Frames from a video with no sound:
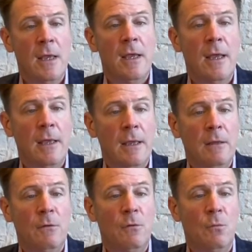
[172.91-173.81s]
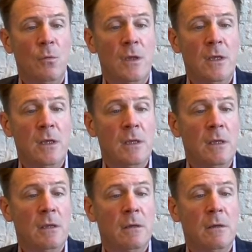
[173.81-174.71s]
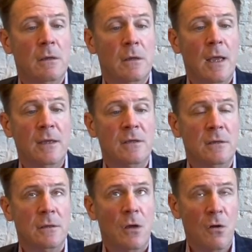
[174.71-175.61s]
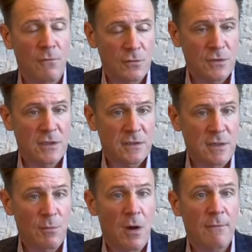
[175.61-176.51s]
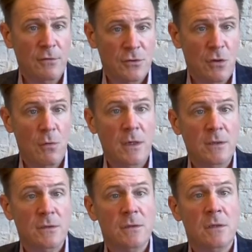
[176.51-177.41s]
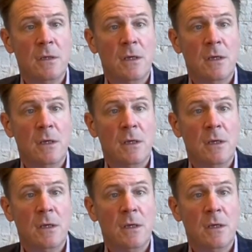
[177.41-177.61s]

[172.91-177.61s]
And we had over 60 private showings